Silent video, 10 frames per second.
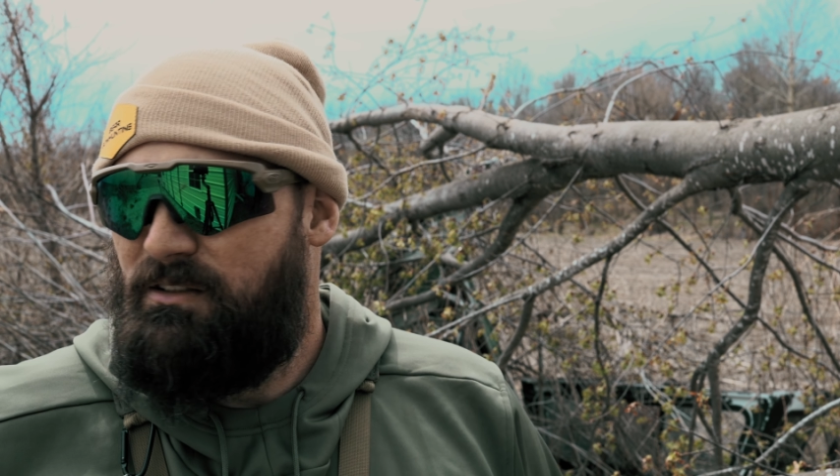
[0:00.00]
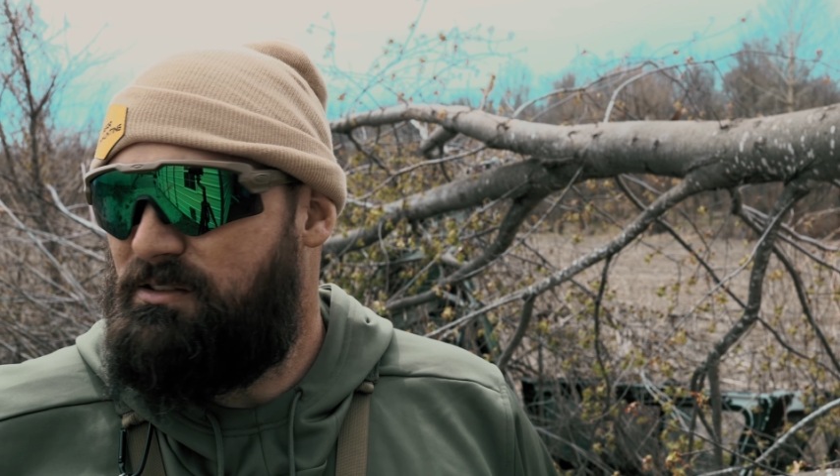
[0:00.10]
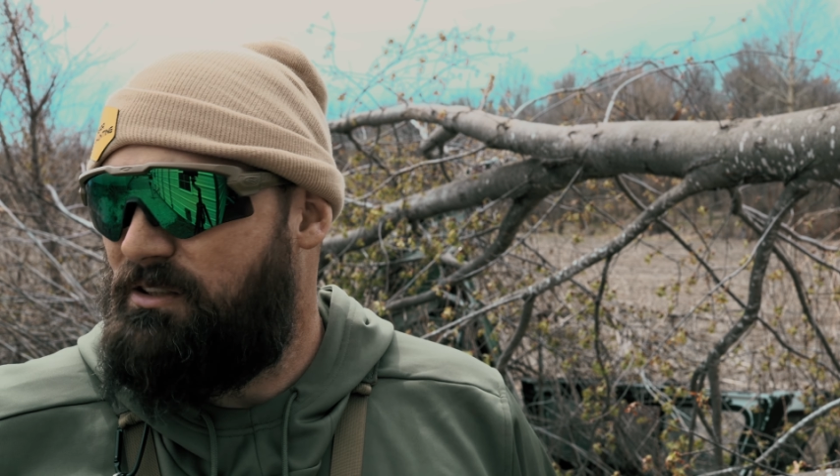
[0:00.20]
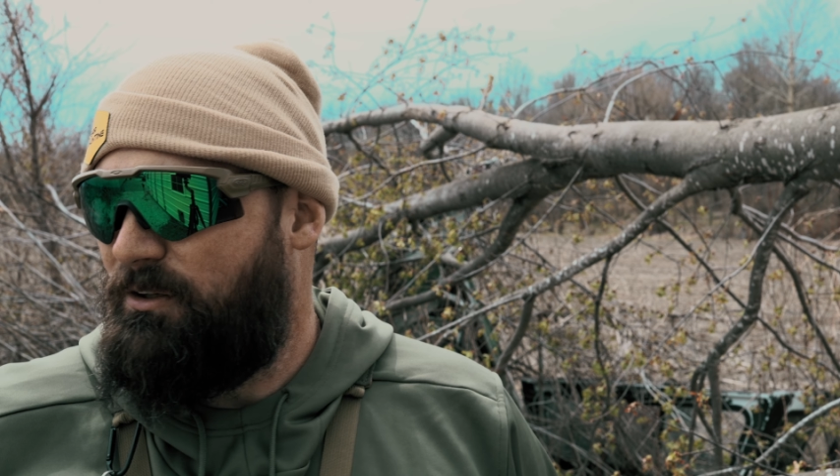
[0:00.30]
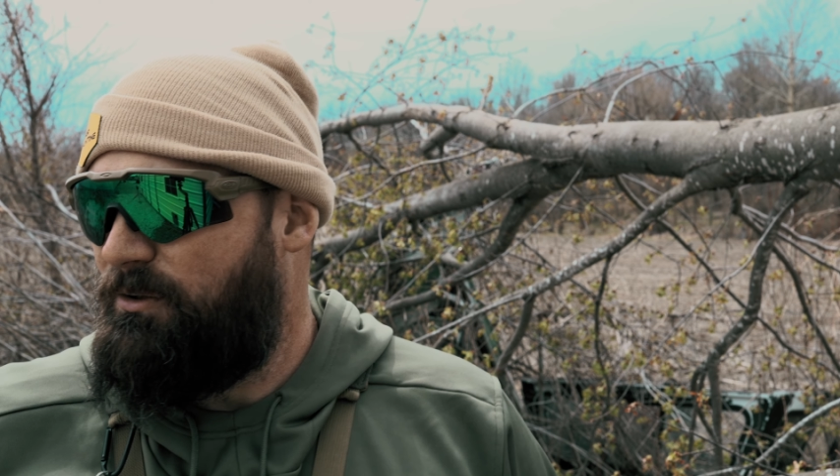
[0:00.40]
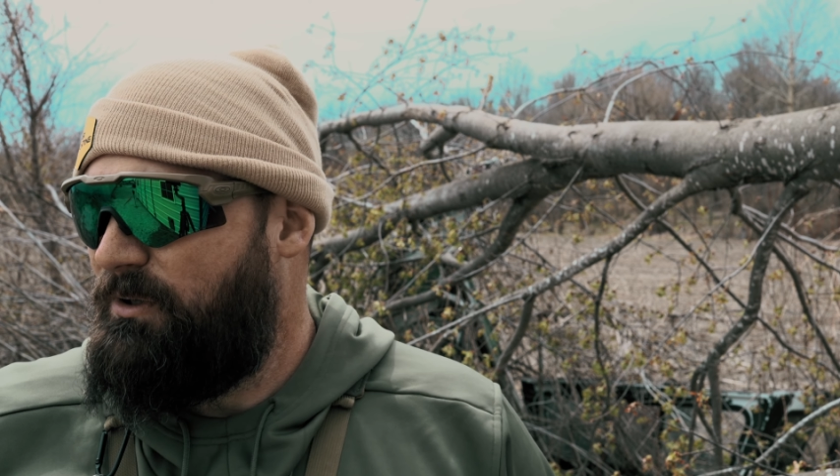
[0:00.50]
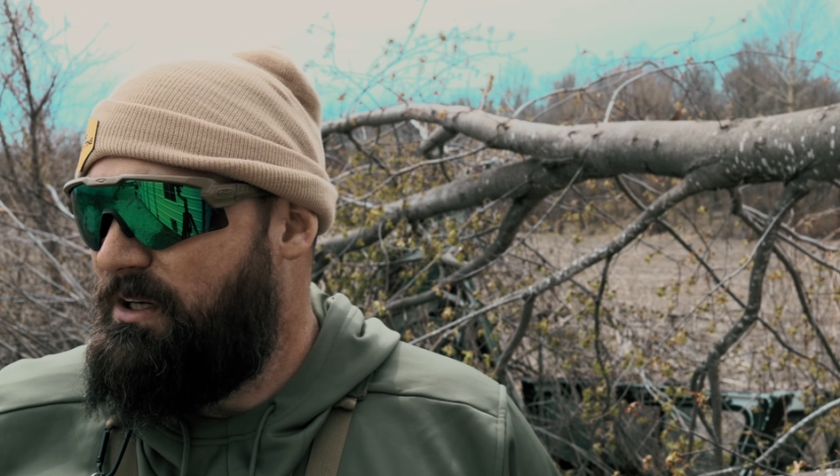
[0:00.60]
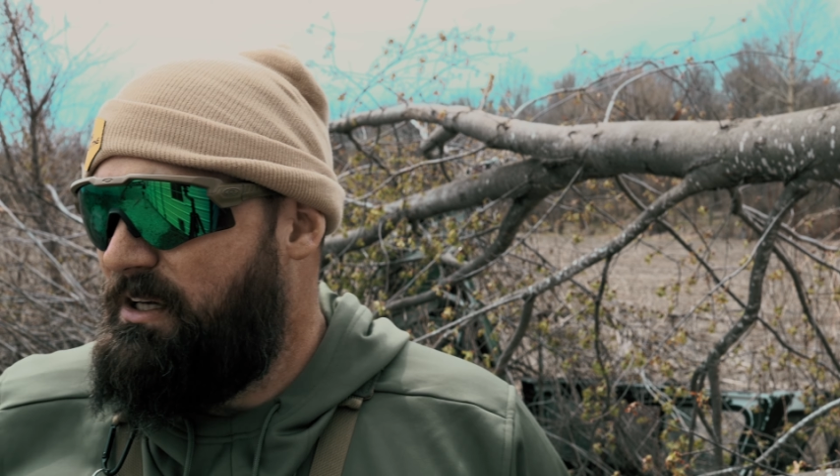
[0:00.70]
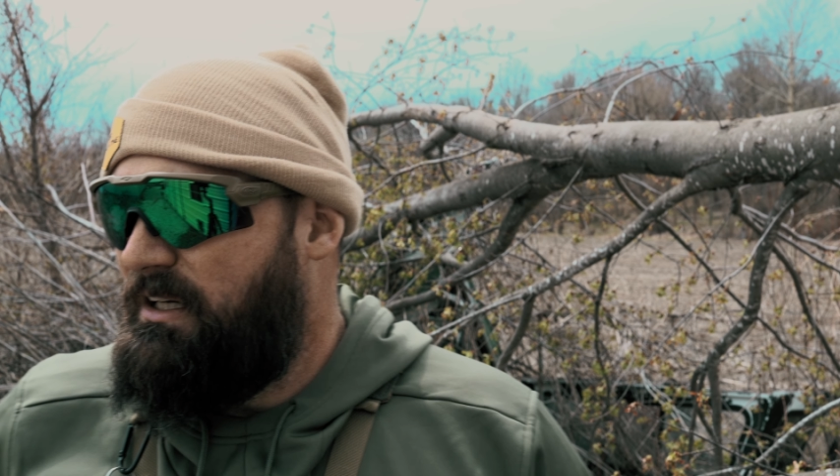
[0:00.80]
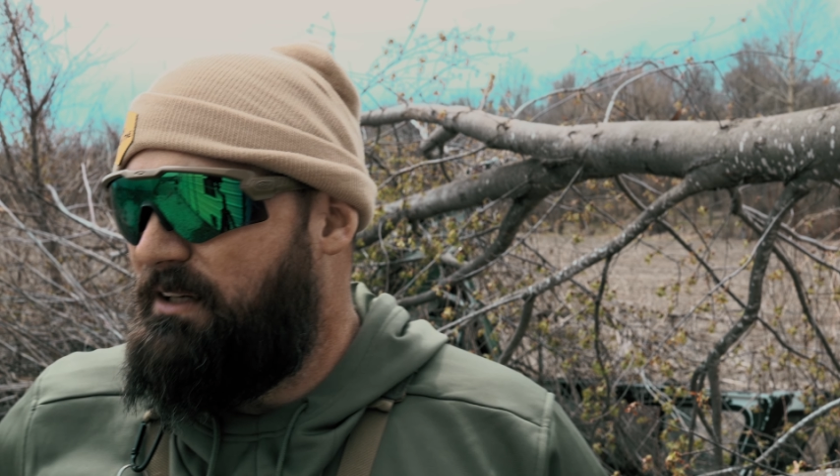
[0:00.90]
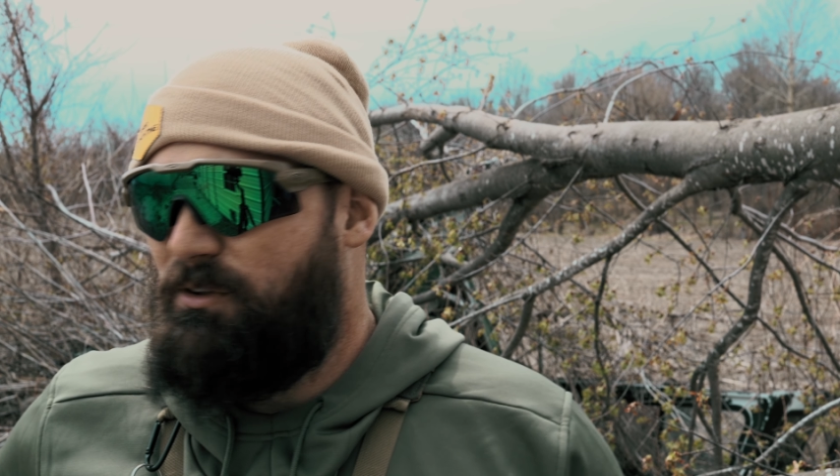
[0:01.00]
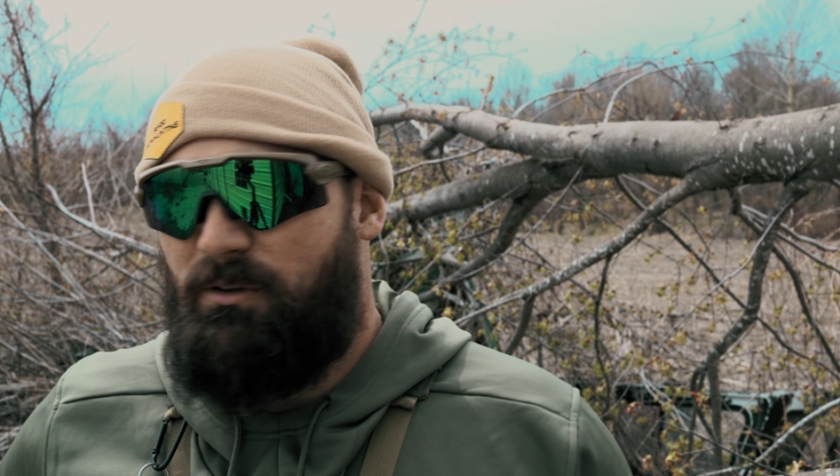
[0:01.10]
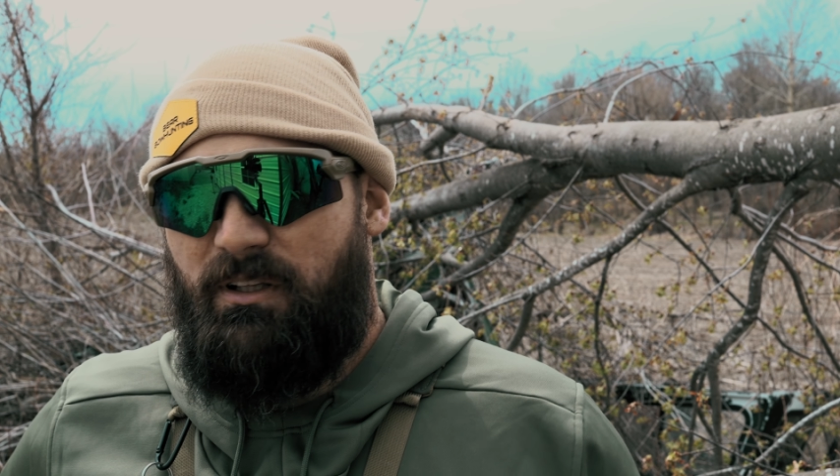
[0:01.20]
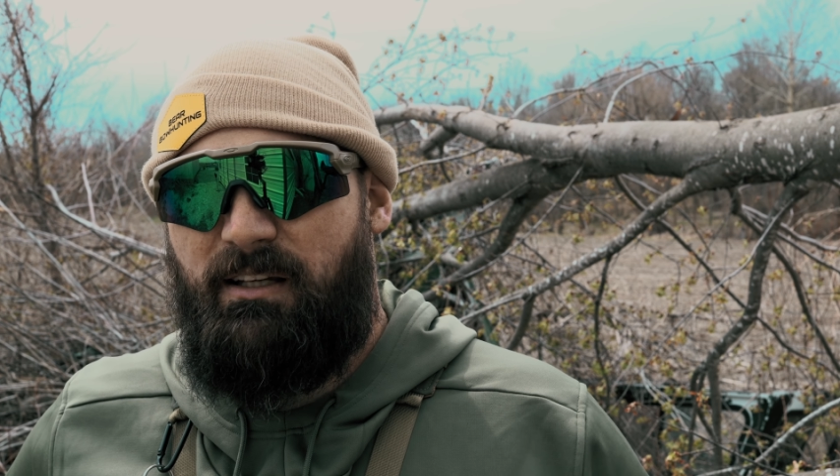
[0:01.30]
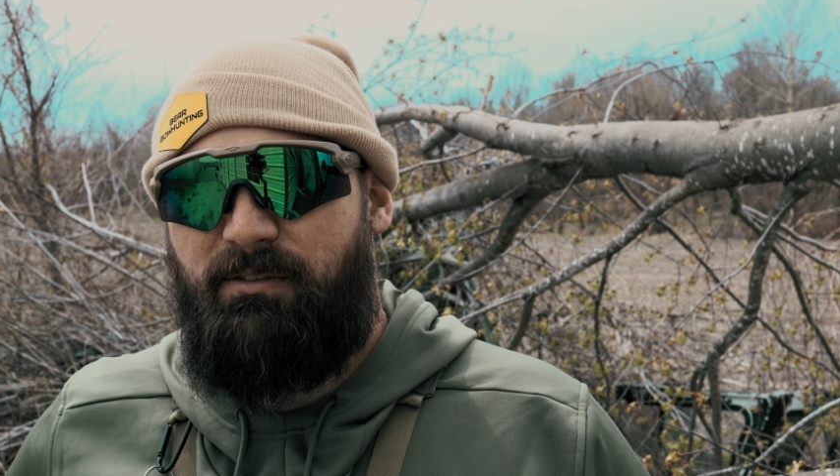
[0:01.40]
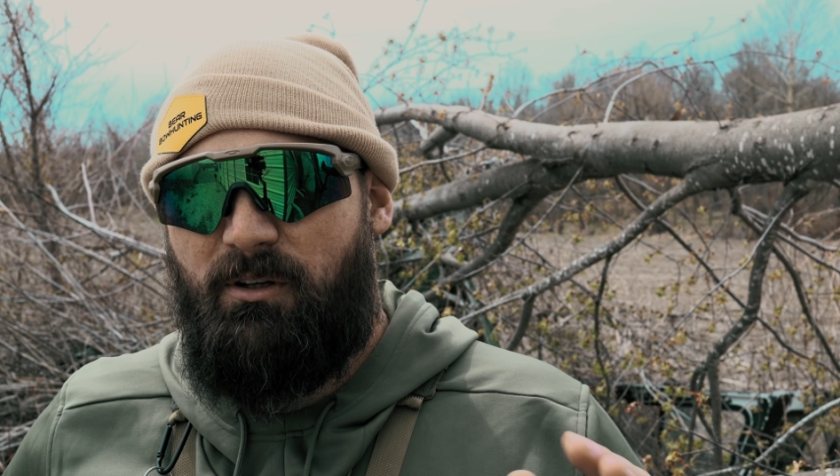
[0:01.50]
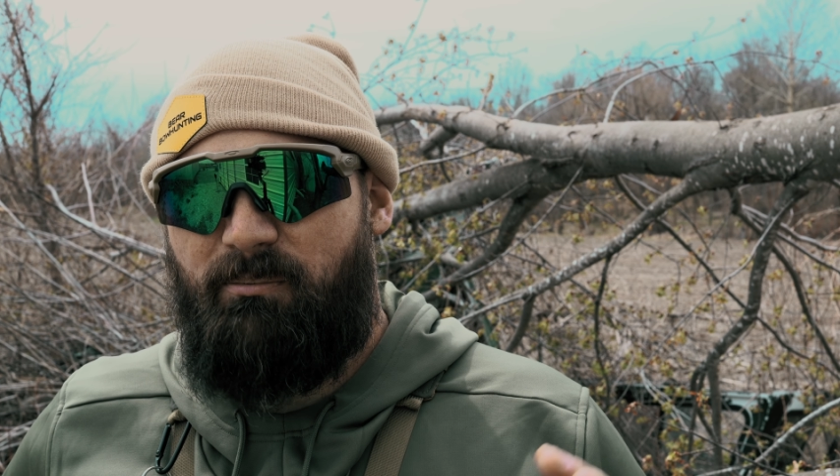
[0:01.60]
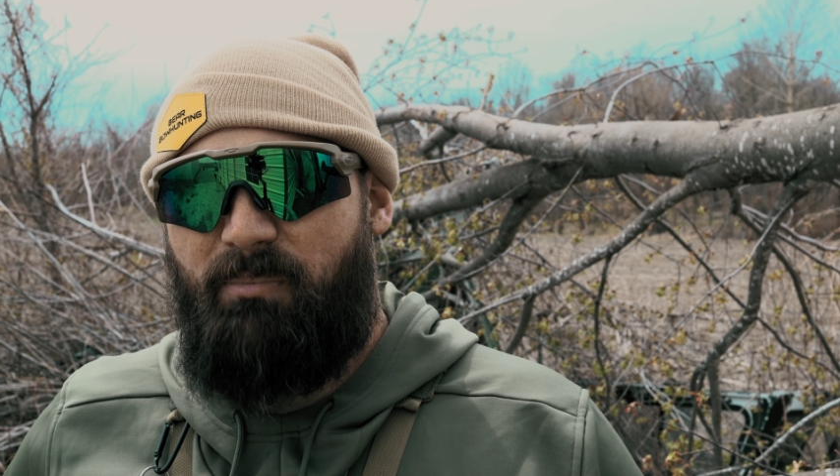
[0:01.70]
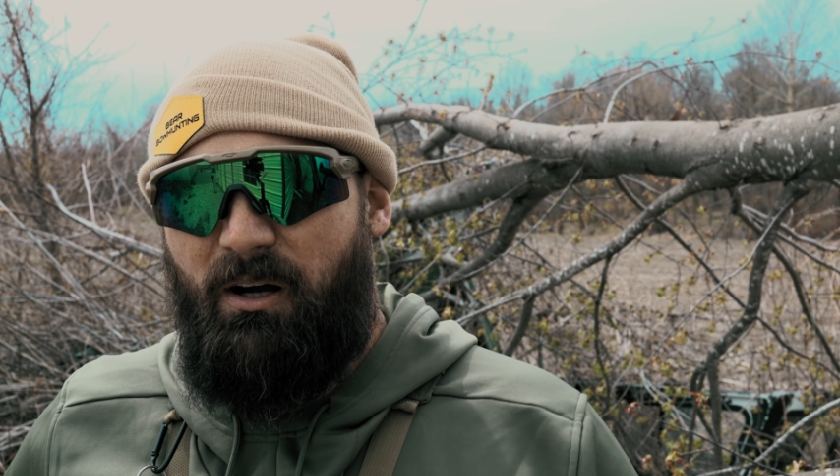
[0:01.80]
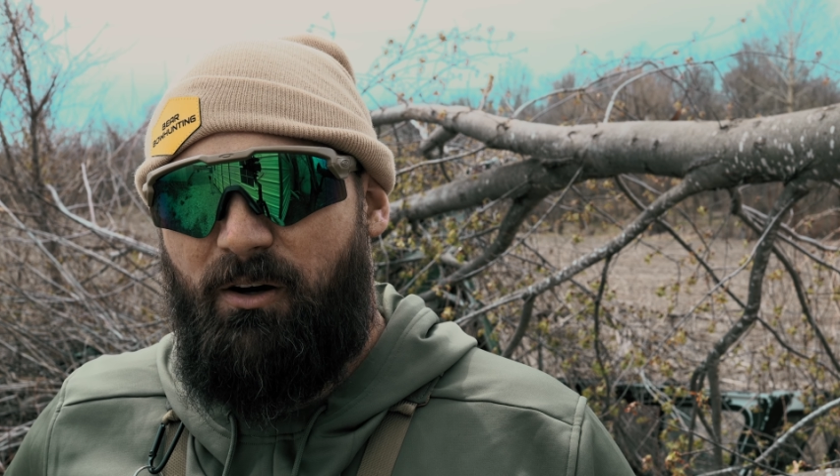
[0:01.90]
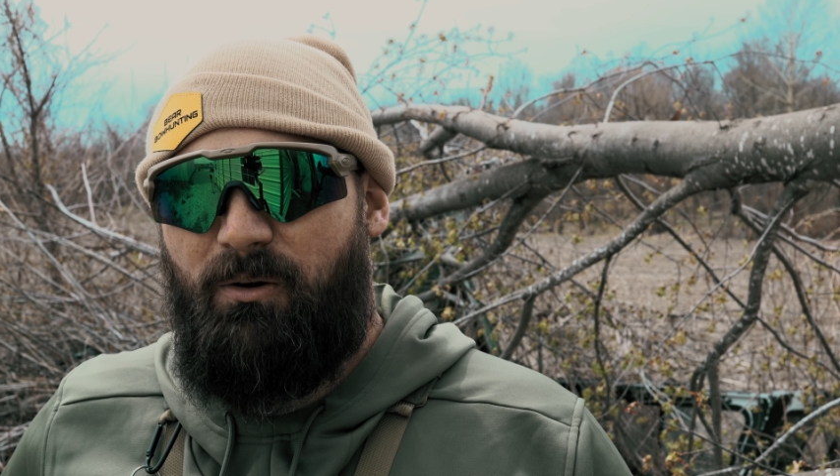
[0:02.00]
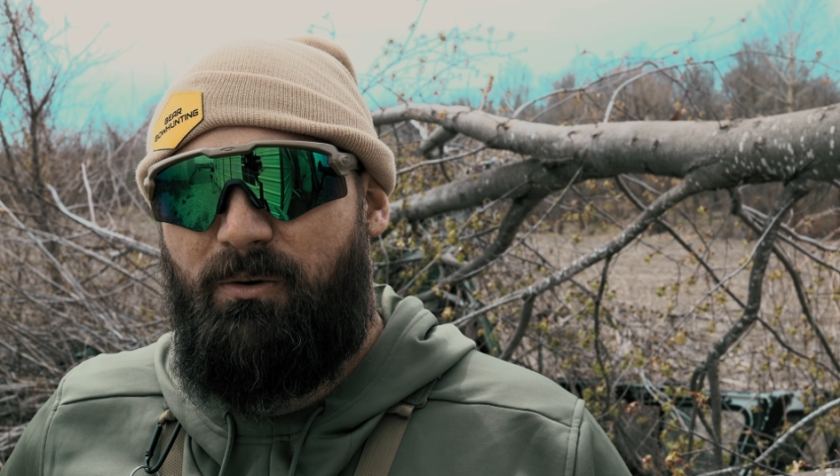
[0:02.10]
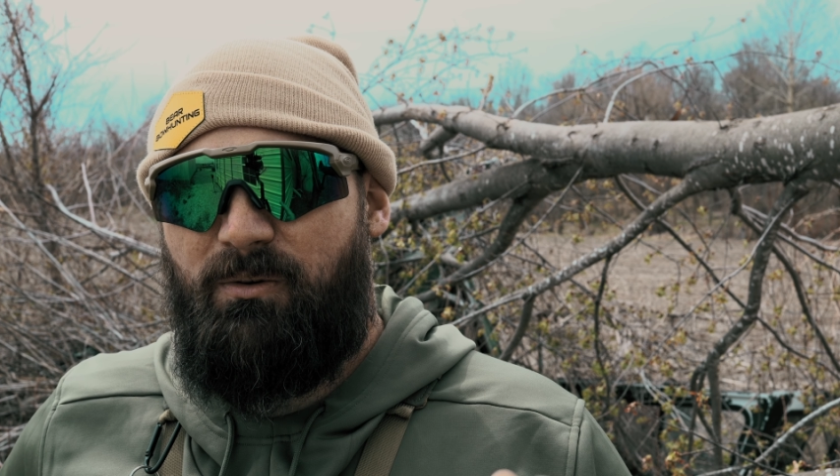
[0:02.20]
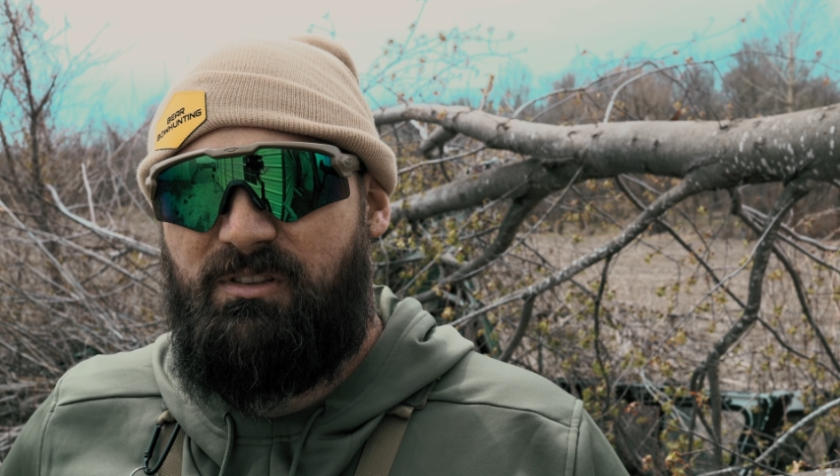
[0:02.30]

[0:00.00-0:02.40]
So if you leave your bow